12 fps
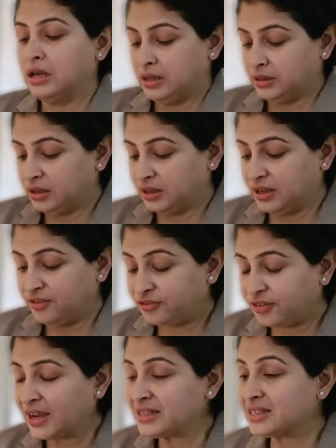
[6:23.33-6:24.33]
the
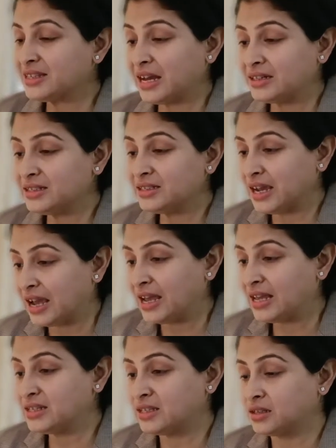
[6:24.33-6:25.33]
effects that it
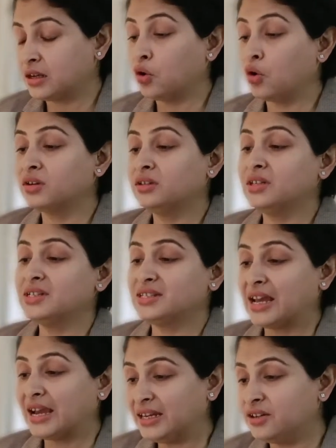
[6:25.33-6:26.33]
has, or the
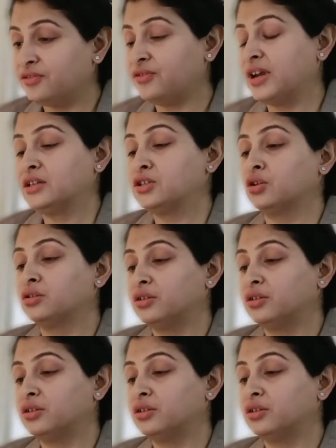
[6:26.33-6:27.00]
side effects or the